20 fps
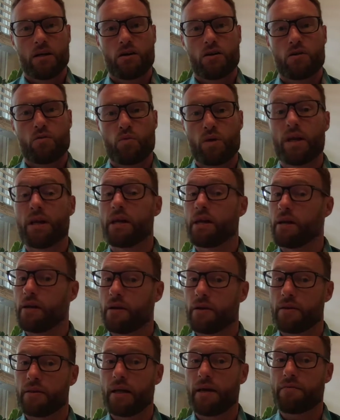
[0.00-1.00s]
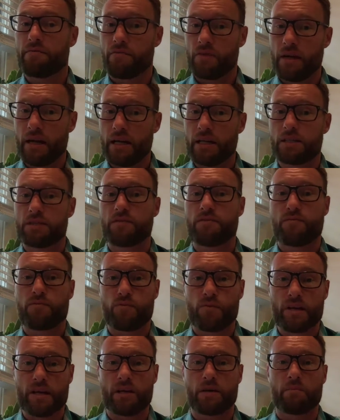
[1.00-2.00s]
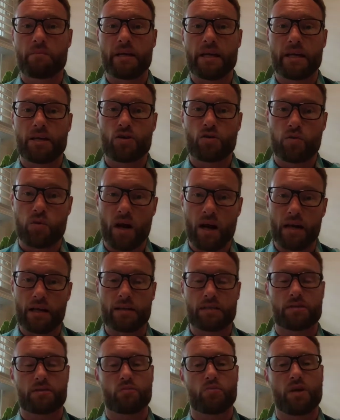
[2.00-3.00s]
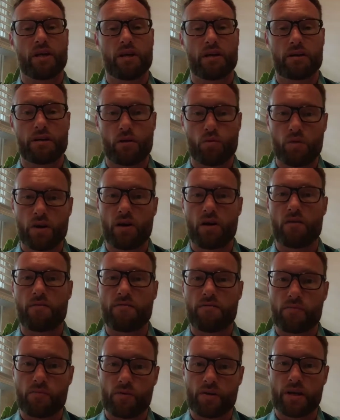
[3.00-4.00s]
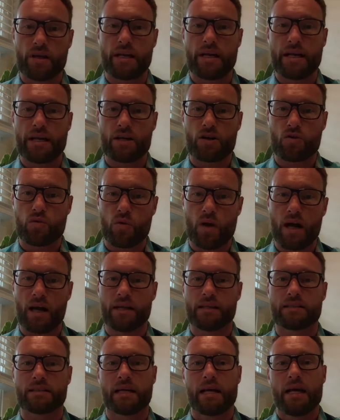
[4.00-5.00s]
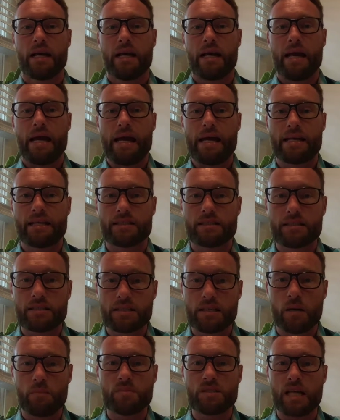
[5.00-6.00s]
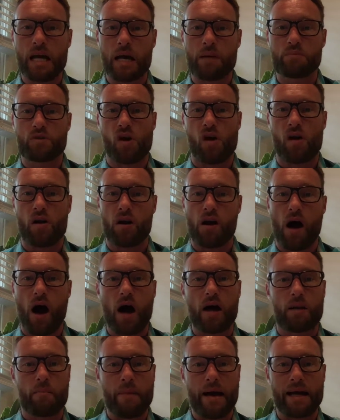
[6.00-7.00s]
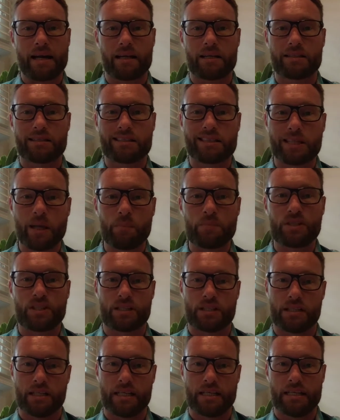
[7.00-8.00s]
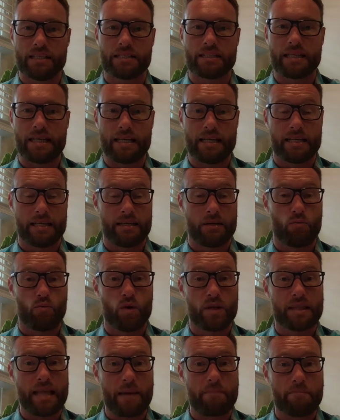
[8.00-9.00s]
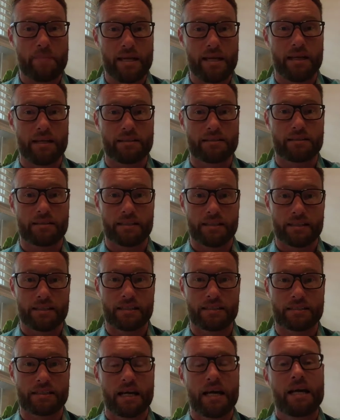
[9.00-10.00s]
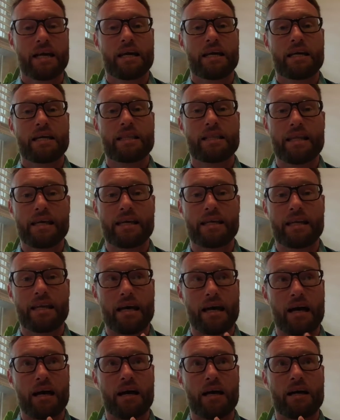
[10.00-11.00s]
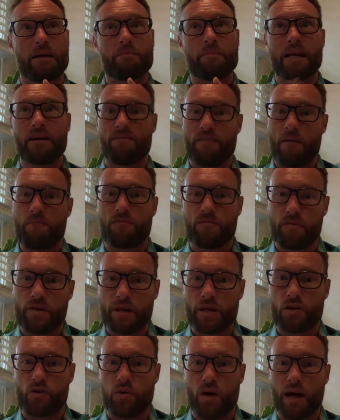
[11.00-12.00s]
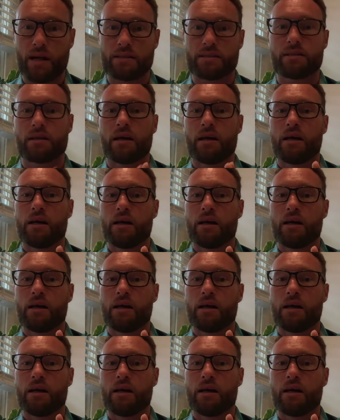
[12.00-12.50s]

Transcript: We hear that phrase, freedom in Christ. We hear that we are free in Christ. And sometimes our automatic assumption is that what that means is that, man, if I'm free in Christ,